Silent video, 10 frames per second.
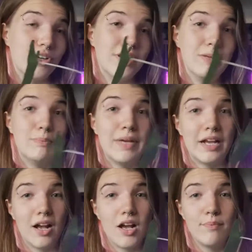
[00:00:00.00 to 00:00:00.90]
to grow any
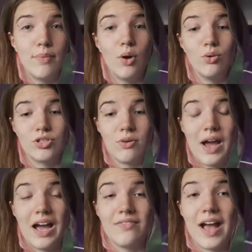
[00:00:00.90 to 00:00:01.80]
bigger, but also
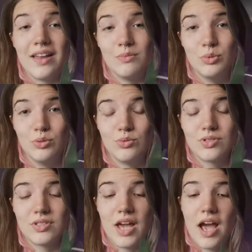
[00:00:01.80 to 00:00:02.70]
I have
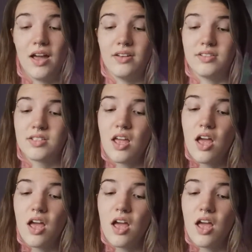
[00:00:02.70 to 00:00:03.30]
animals, and